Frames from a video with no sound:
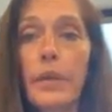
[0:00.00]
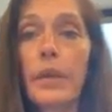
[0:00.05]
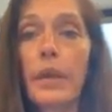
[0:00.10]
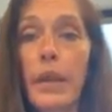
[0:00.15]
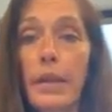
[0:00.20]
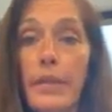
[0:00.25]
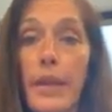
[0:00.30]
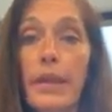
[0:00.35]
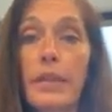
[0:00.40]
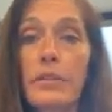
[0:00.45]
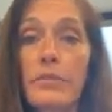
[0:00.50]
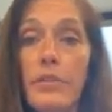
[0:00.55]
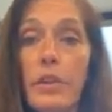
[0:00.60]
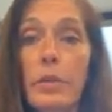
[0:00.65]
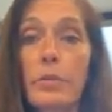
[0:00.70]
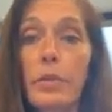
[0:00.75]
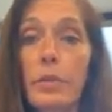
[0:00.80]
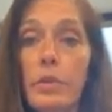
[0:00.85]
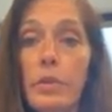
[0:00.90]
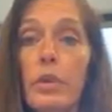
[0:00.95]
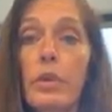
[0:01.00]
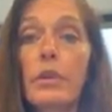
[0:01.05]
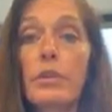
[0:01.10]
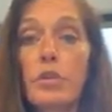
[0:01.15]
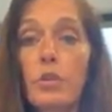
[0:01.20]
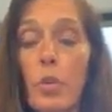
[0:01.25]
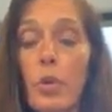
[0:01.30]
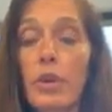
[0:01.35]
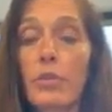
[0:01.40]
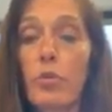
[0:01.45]
and that is available
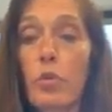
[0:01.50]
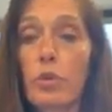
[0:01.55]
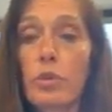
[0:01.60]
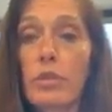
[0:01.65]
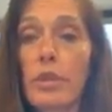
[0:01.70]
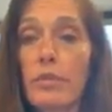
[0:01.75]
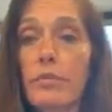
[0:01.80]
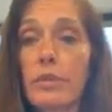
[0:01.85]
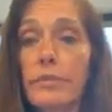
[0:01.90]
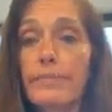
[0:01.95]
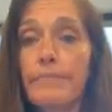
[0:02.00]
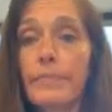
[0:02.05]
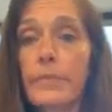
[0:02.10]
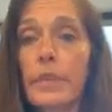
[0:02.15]
24/7.